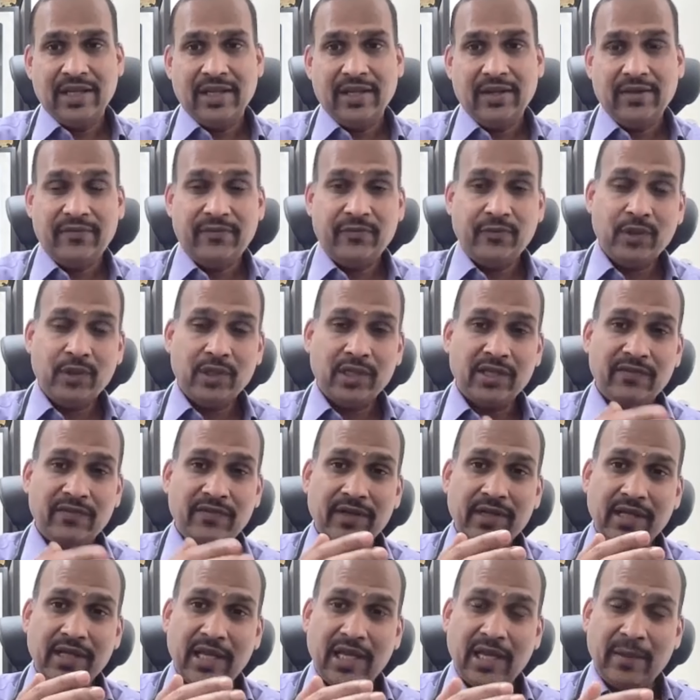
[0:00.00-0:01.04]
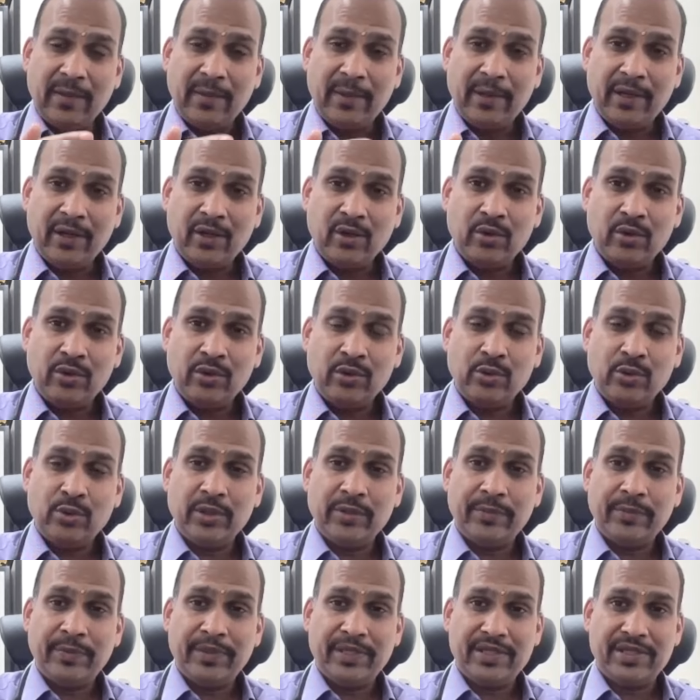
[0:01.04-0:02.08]
If you are giving amiodarone to a
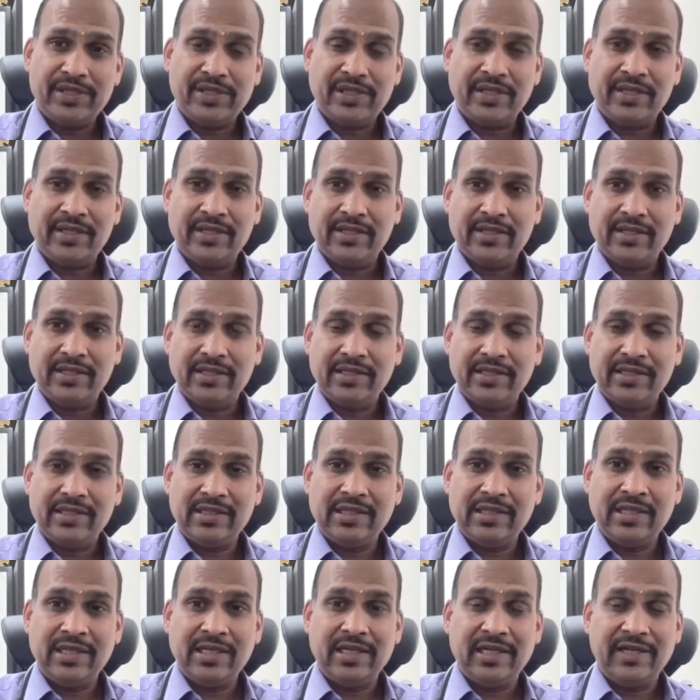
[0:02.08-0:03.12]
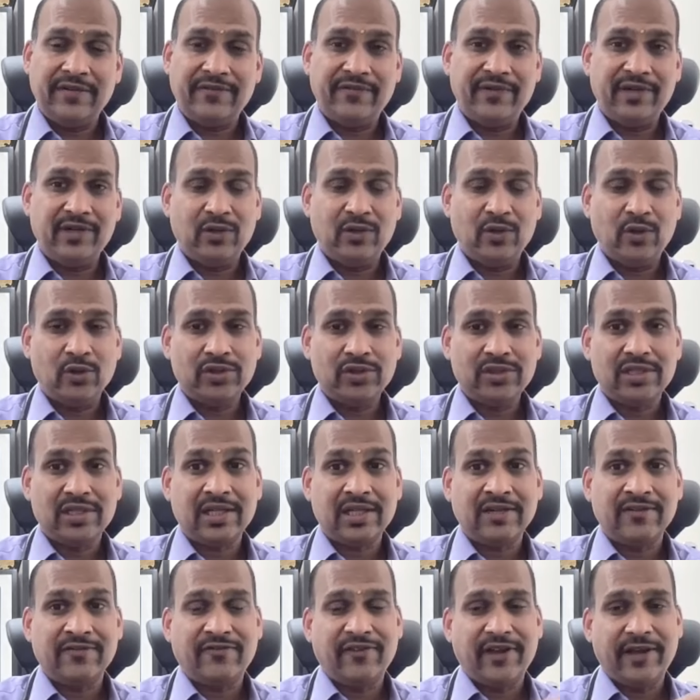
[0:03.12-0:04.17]
patient, then it will cause
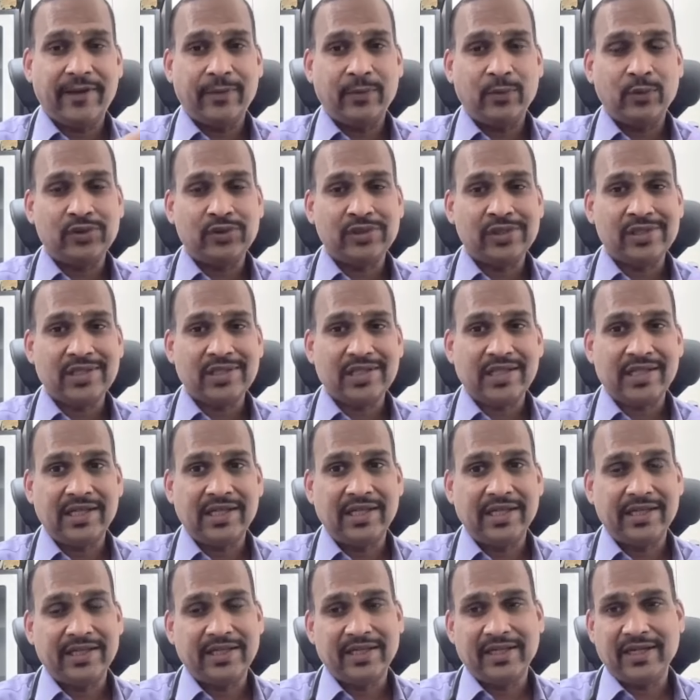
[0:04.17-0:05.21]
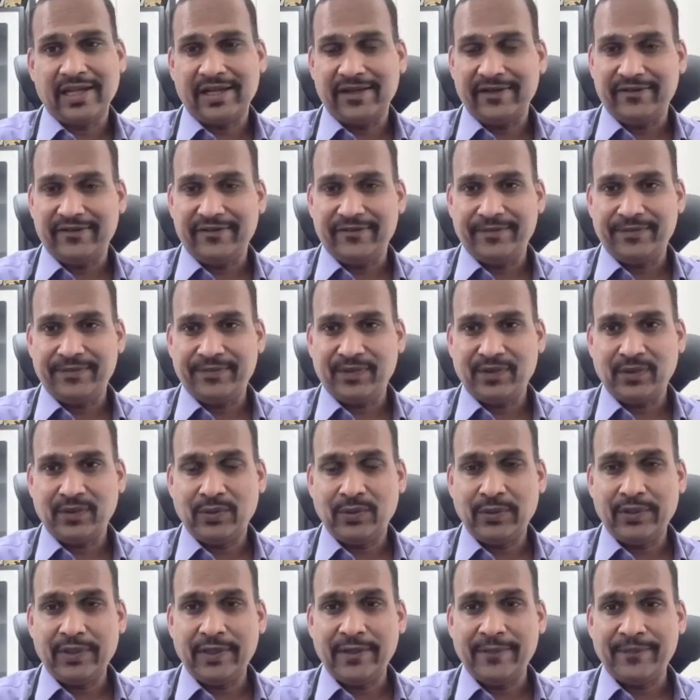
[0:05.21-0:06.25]
lung fibrosis in later life.
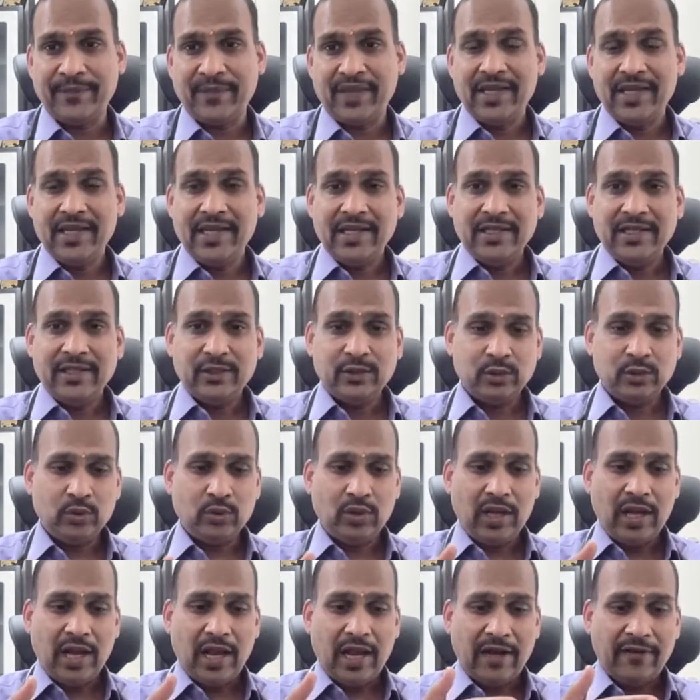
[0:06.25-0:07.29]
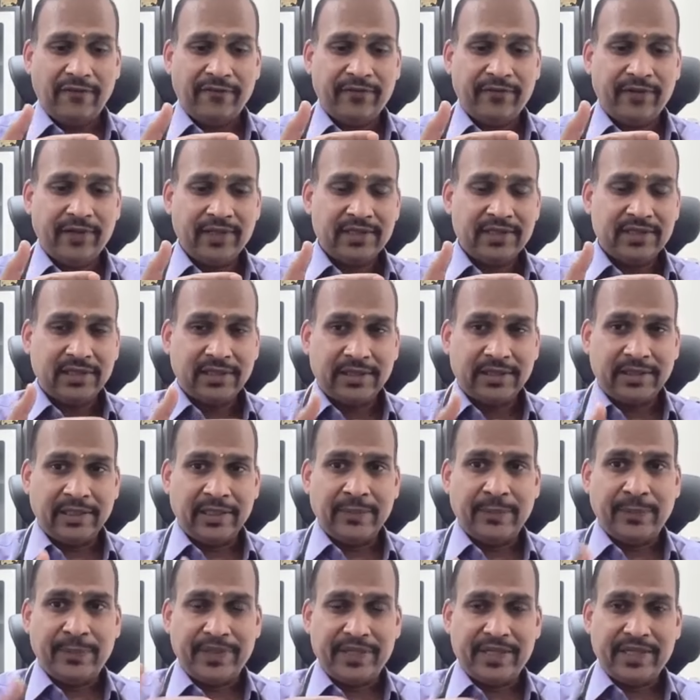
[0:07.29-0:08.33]
Okay. So after
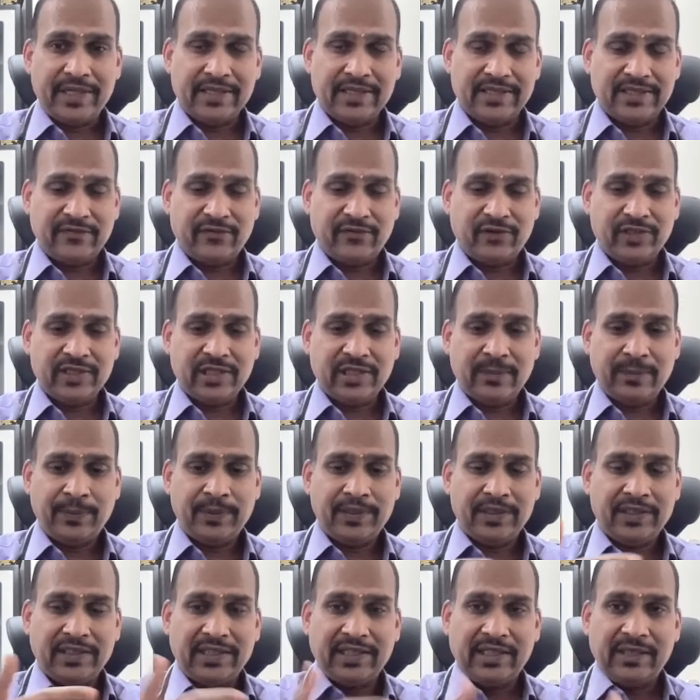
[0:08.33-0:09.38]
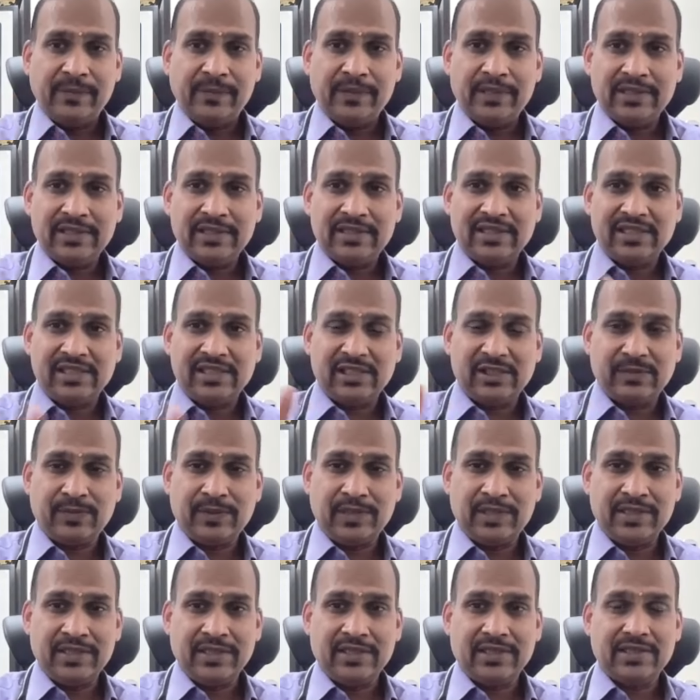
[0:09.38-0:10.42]
certain periods, say for example, 3 months, 6
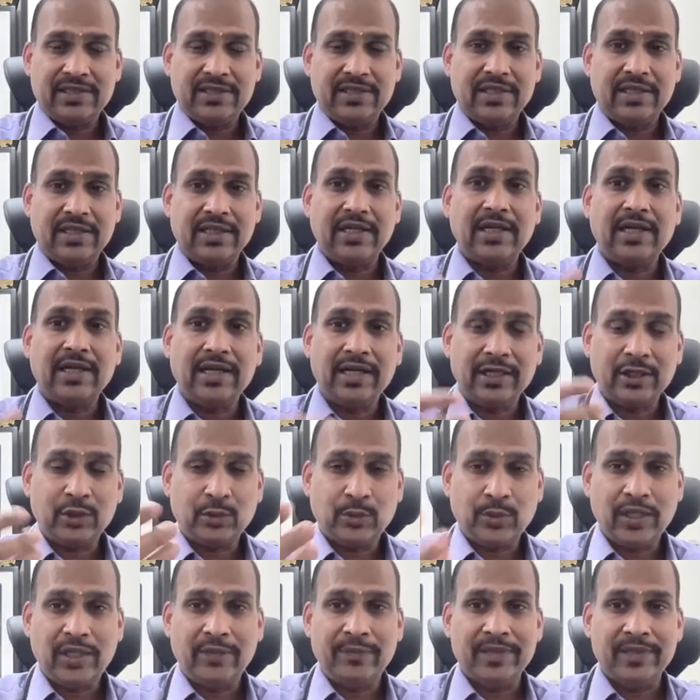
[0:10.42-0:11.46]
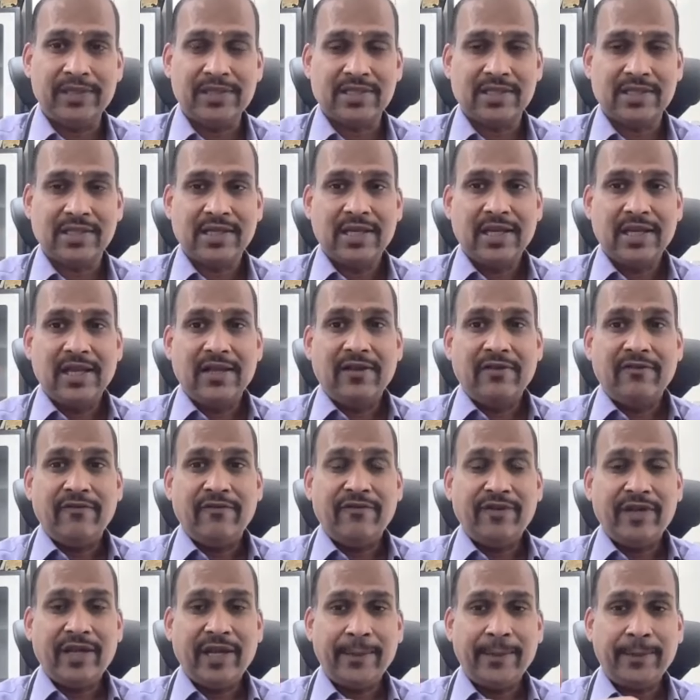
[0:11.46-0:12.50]
months, 12 months,
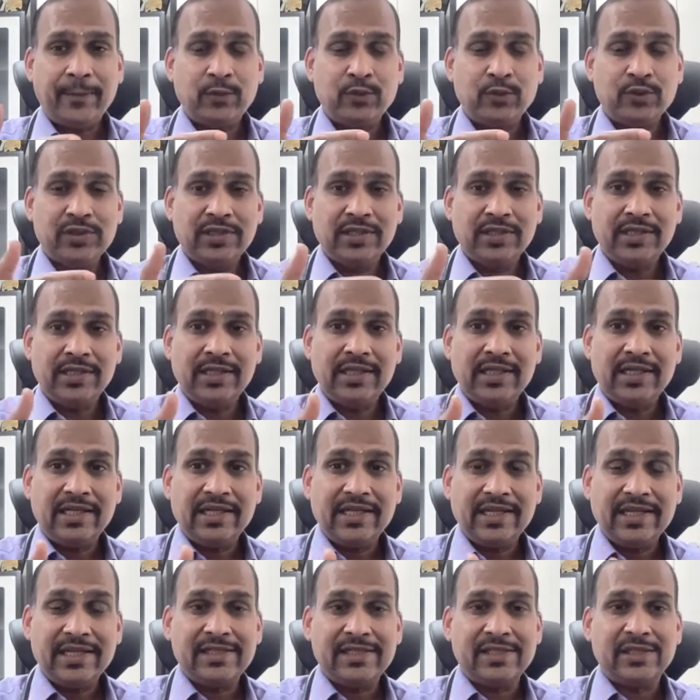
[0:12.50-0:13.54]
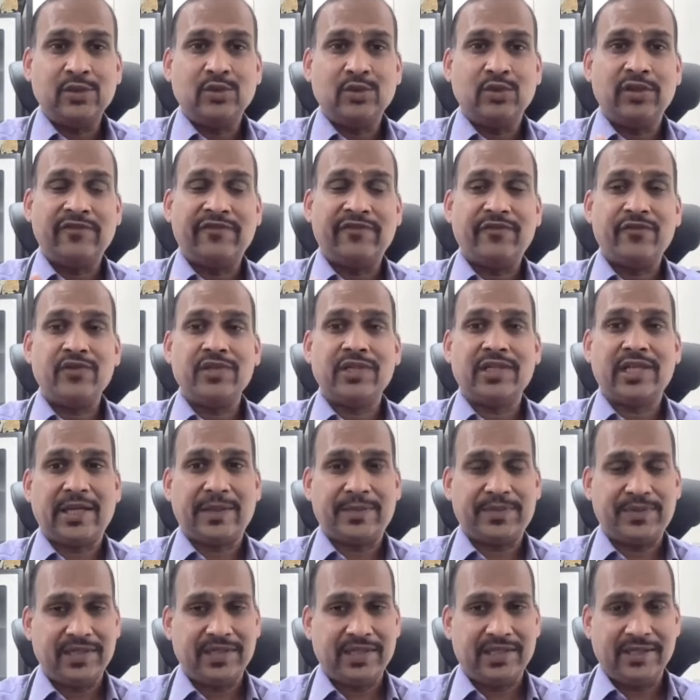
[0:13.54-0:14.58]
we have to see DLCO, diffusion
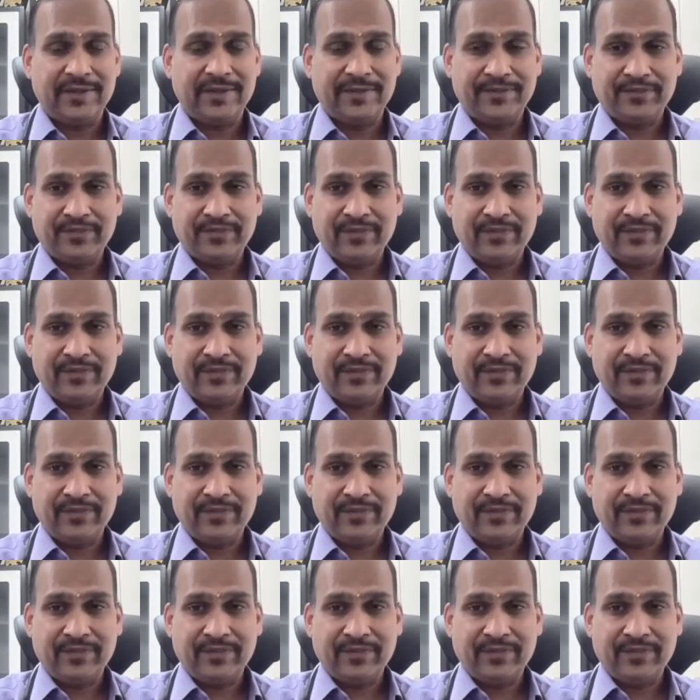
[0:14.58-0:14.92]
capacity,